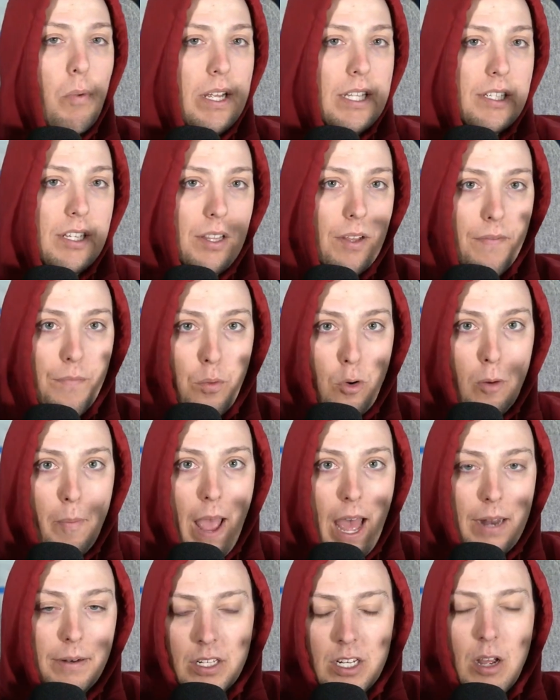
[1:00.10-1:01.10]
wins in the
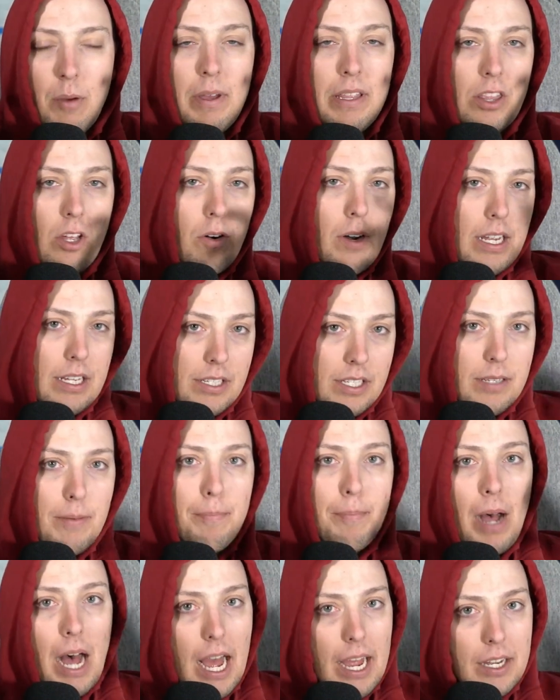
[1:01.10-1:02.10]
format. Now, there is some
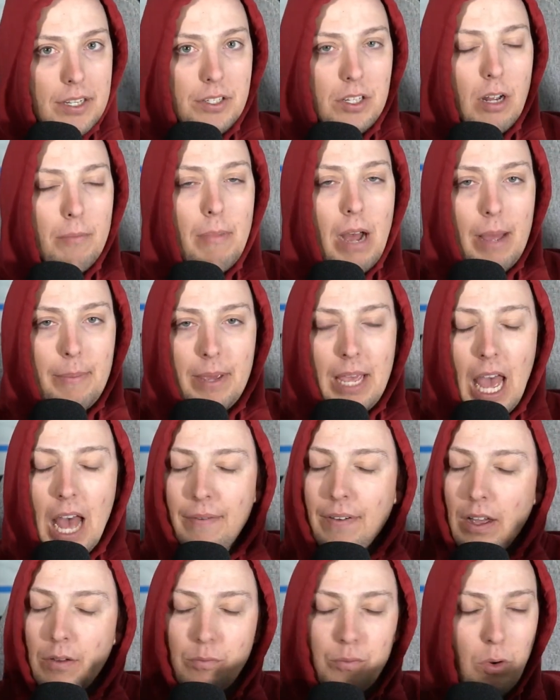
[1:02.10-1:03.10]
bias on my
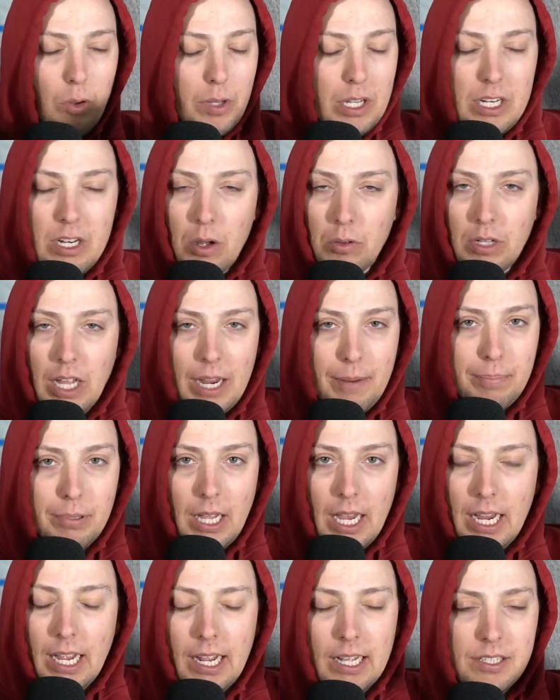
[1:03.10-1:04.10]
behalf. I really don't like
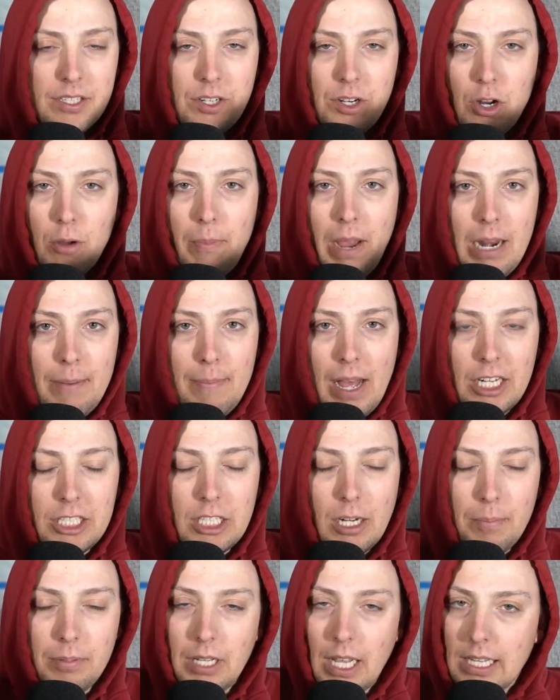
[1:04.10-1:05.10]
playing against a domain
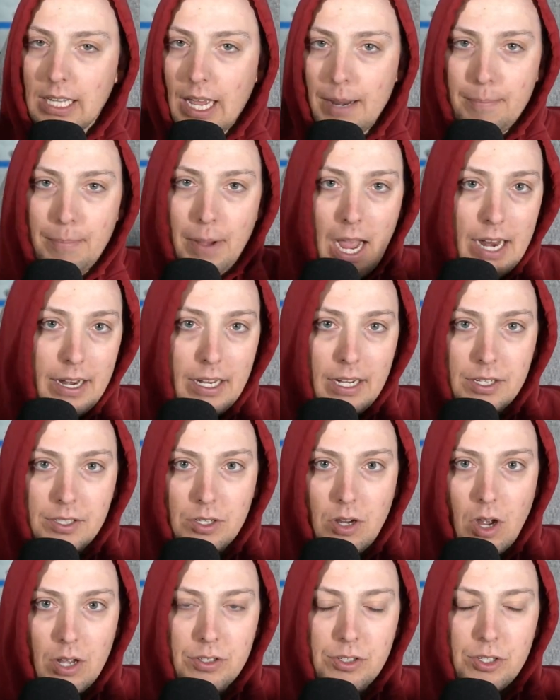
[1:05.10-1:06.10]
matchup. Leyline Binding has
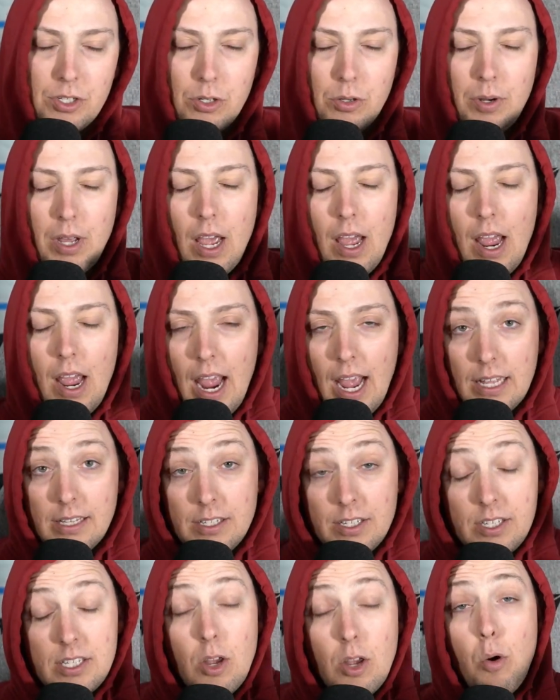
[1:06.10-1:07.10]
gone soon, and
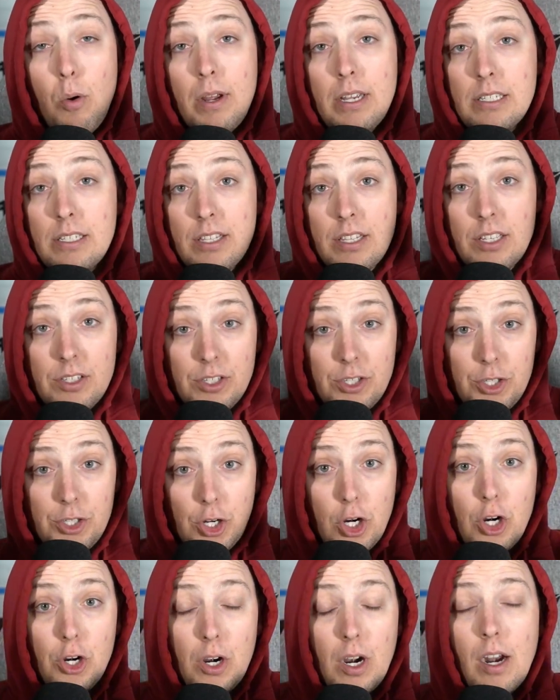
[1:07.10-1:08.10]
so is the
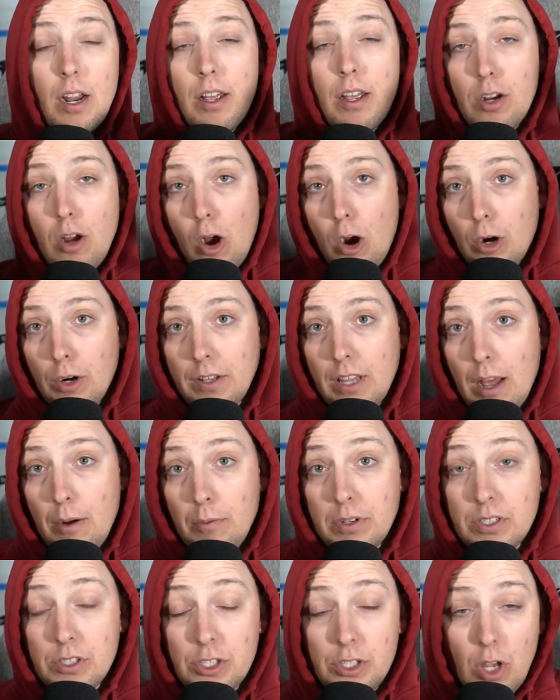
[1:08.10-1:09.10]
Zur card that
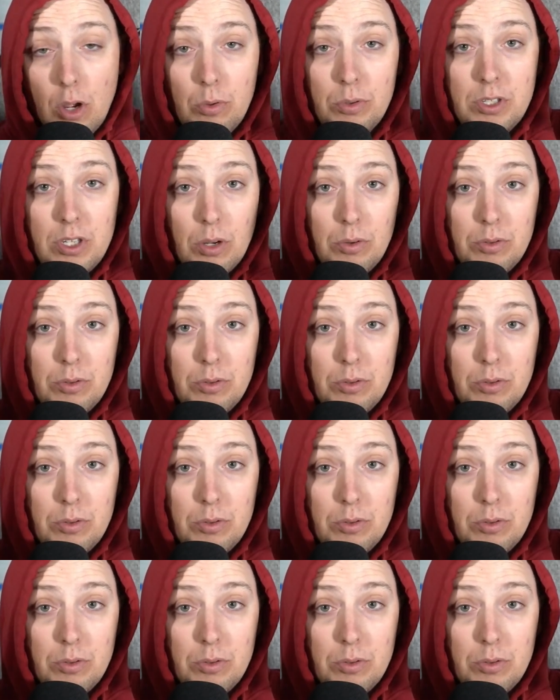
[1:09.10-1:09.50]
was so